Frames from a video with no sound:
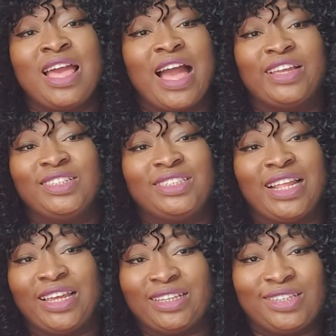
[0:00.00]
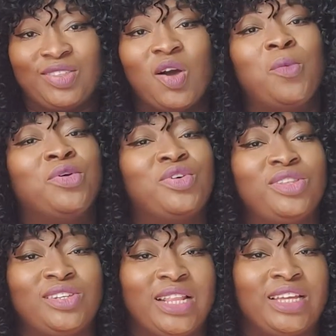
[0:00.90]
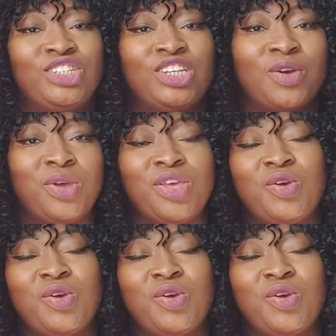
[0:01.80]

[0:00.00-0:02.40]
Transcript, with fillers: i just like thought it'd be good to like share with